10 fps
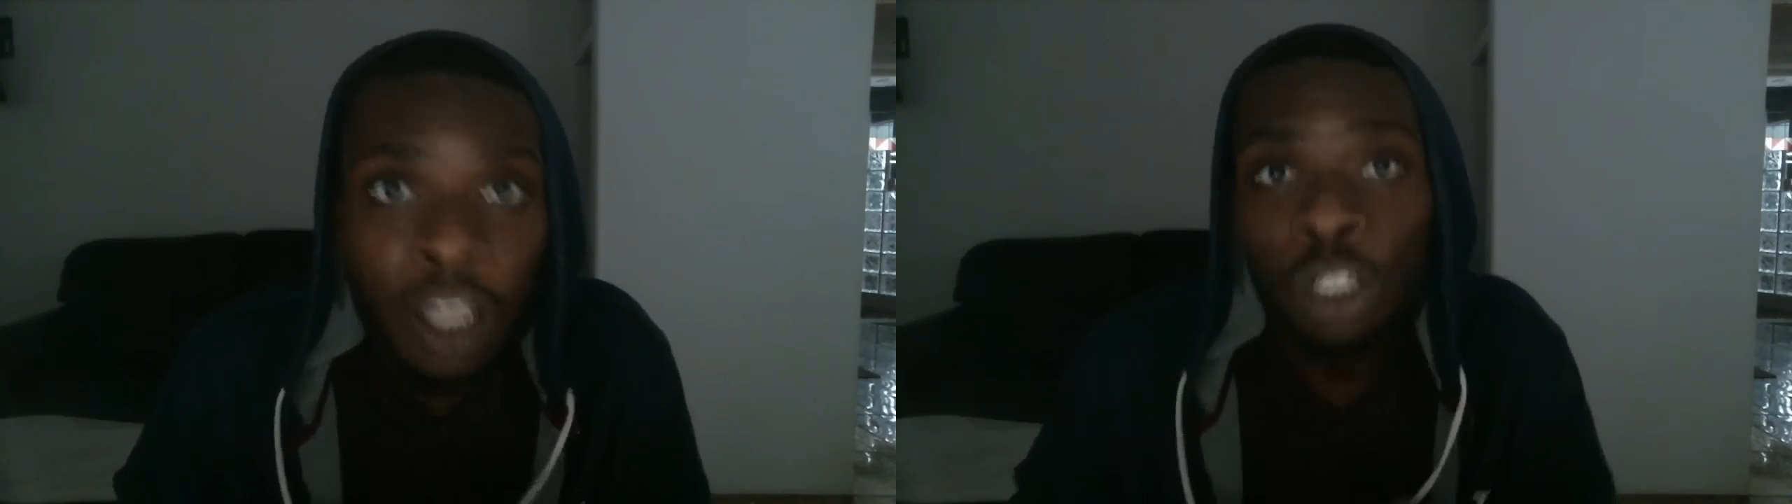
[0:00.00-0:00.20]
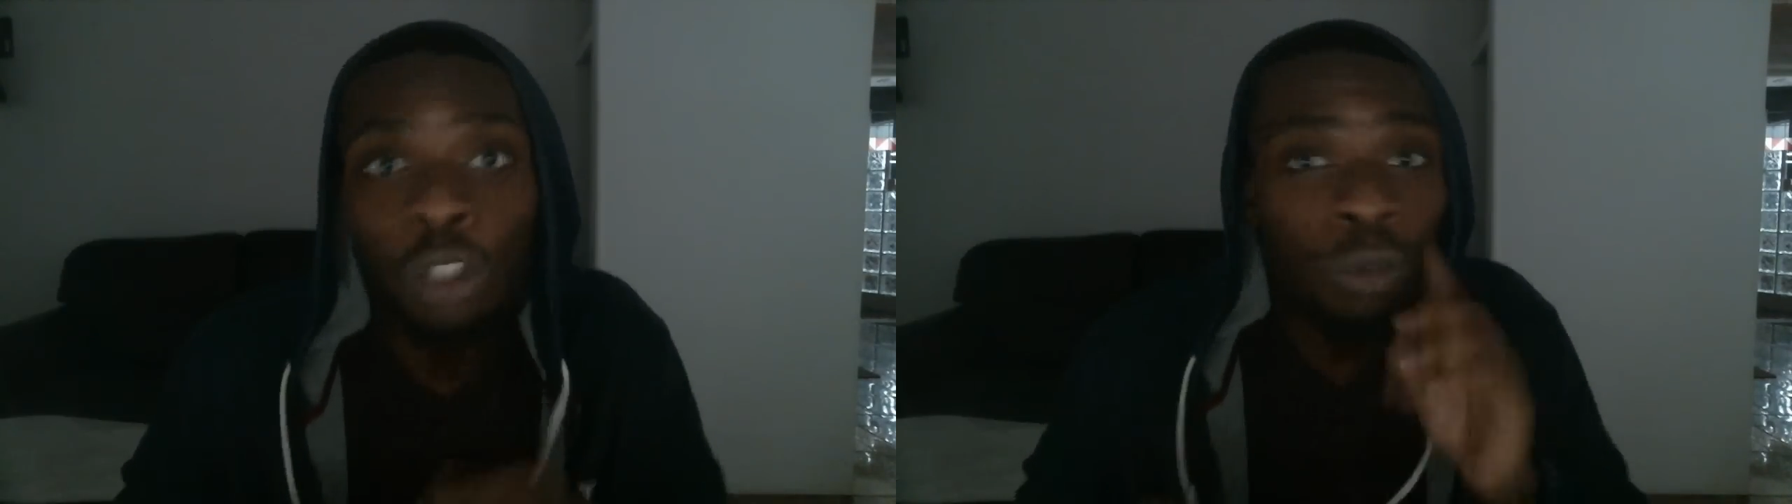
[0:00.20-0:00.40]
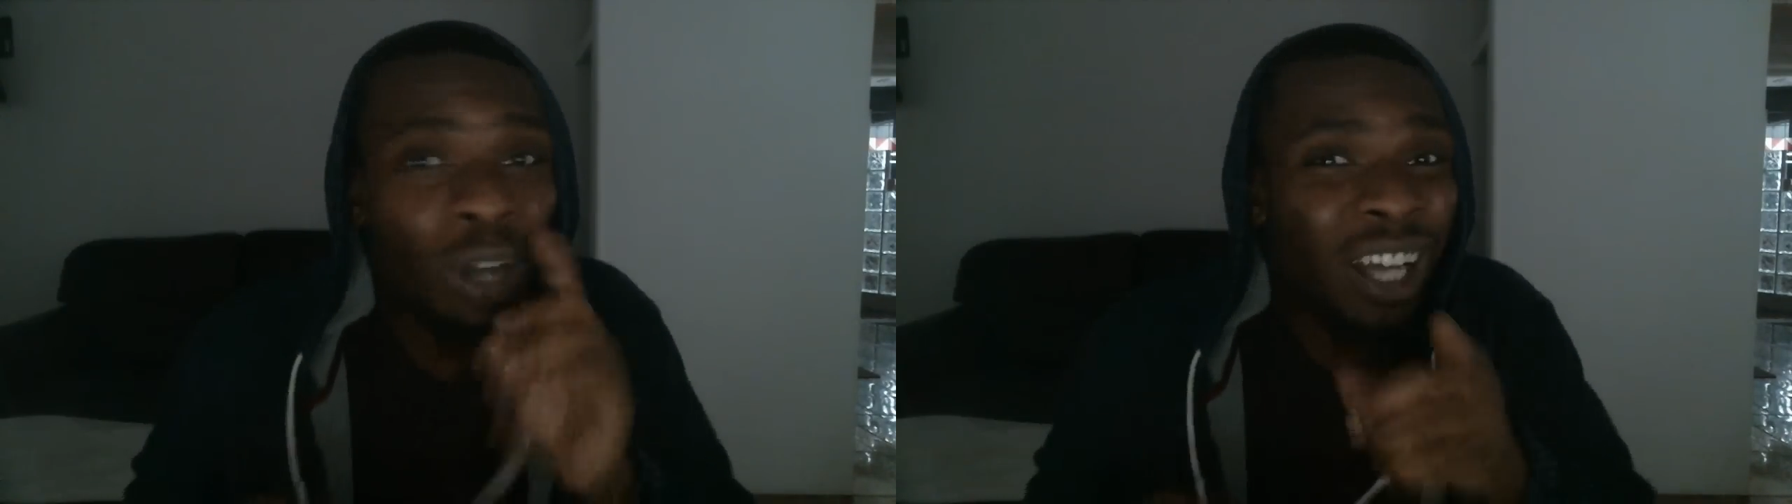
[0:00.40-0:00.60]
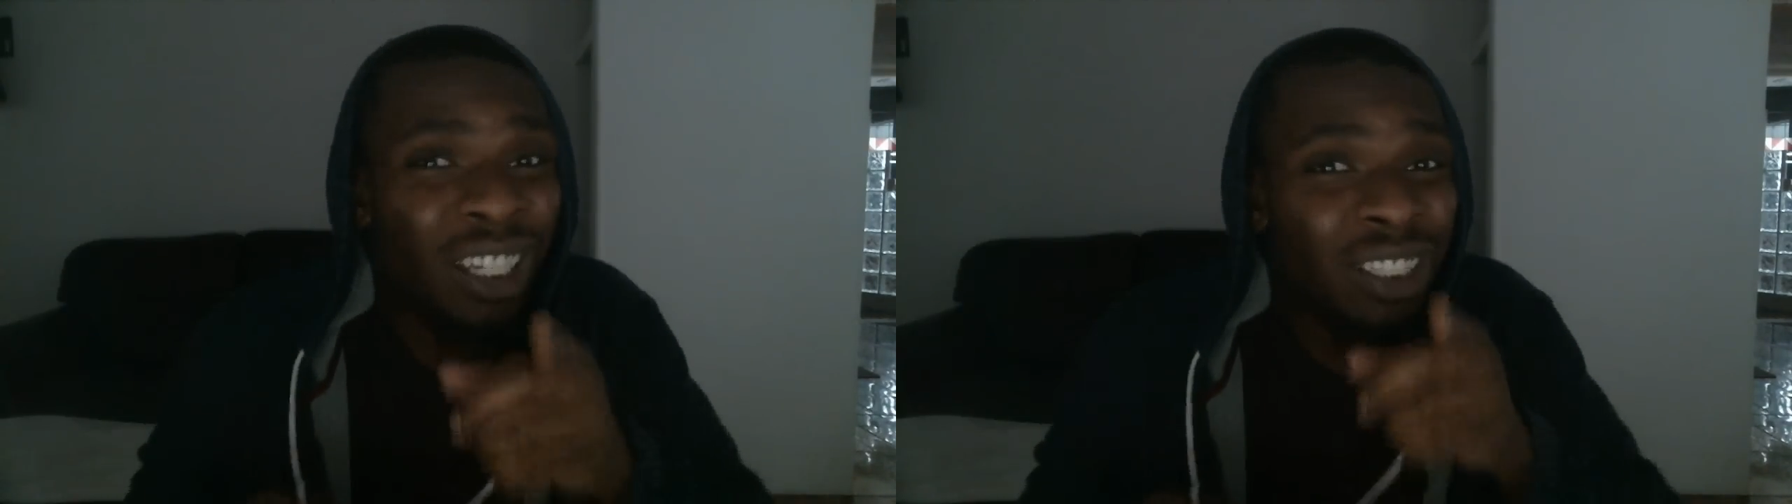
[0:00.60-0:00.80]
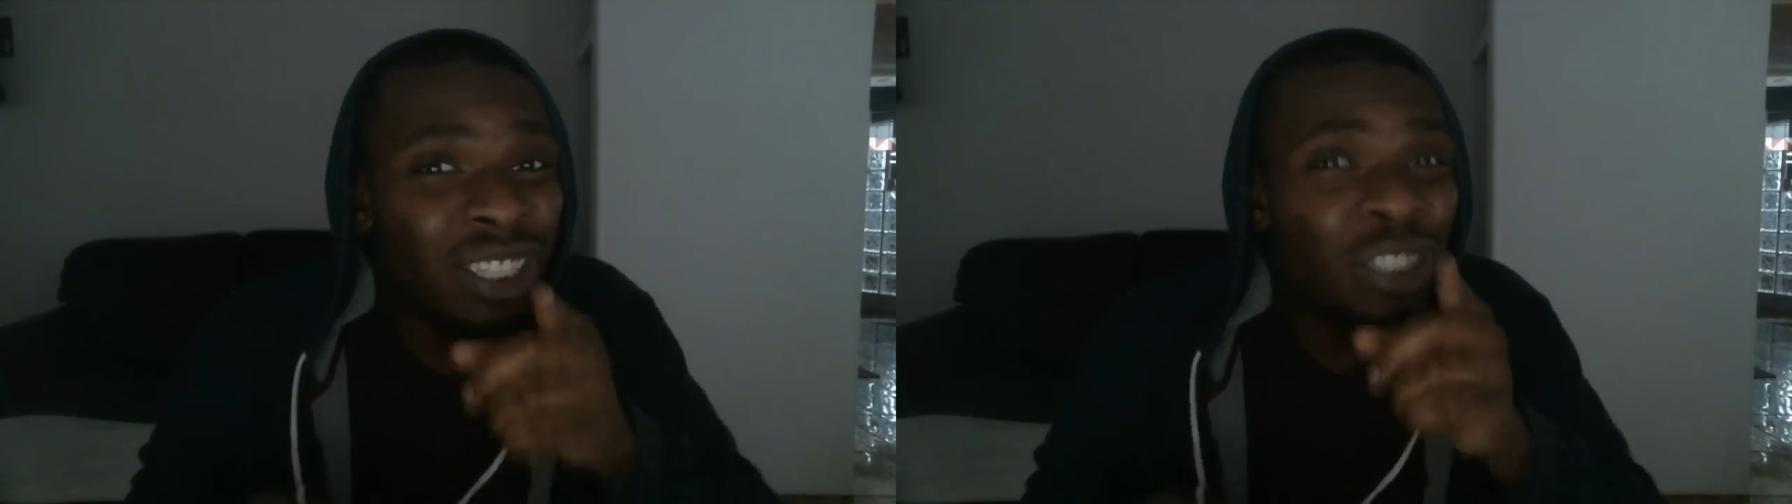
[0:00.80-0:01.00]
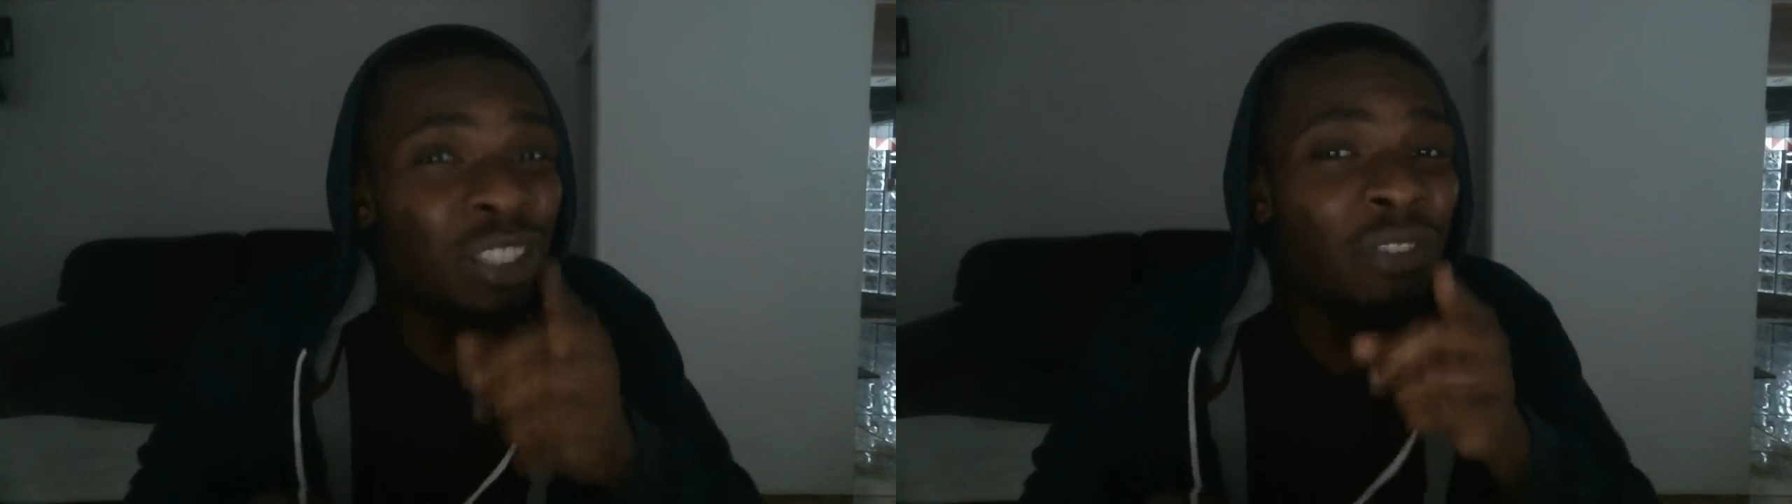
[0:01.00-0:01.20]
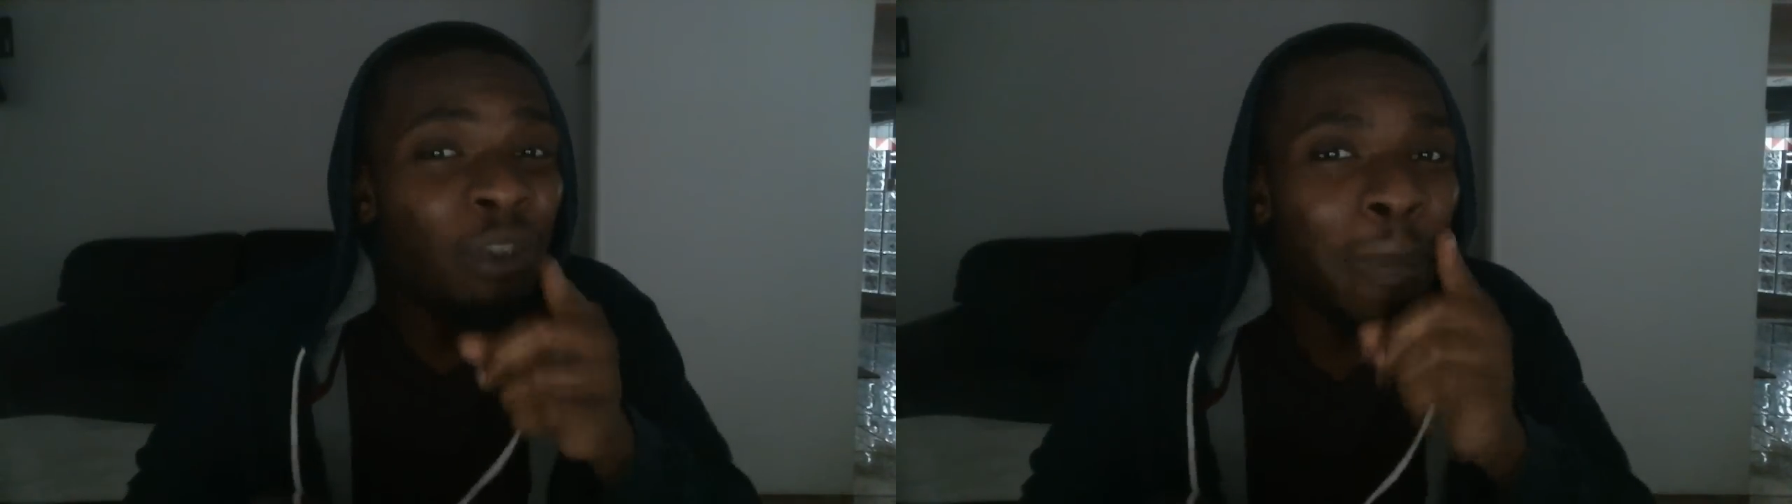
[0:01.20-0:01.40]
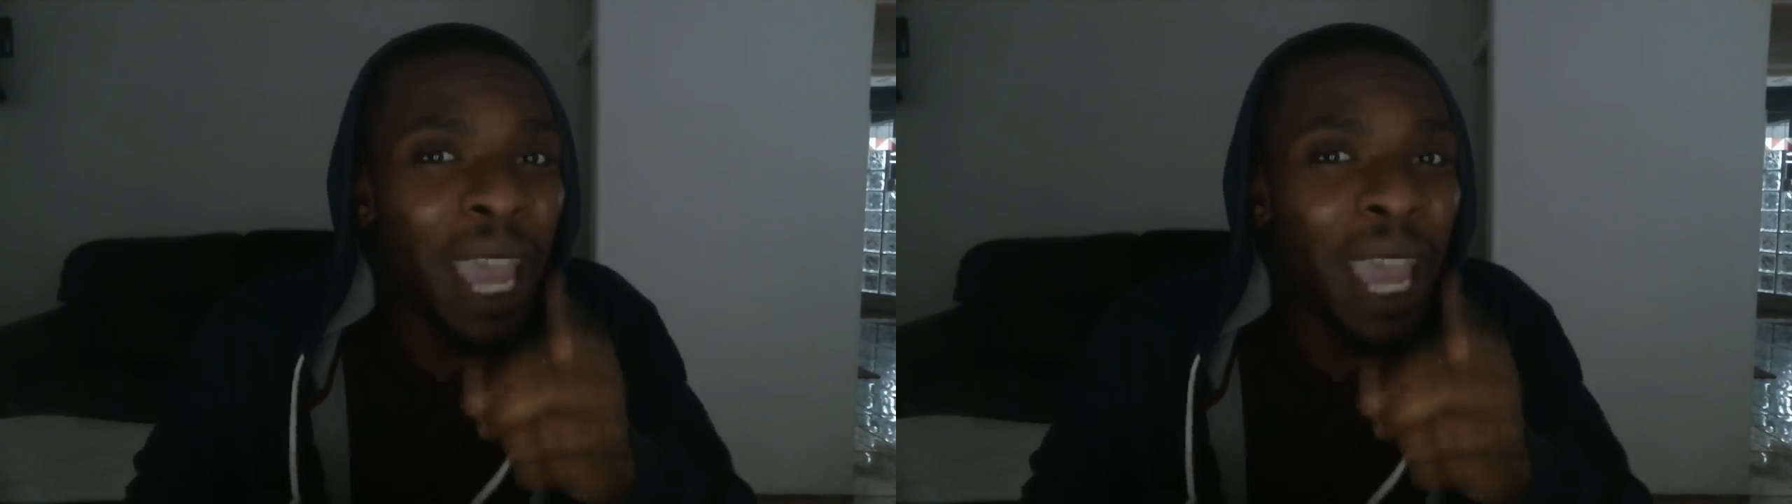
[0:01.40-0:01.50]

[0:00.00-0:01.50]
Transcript: You honestly shouldn't even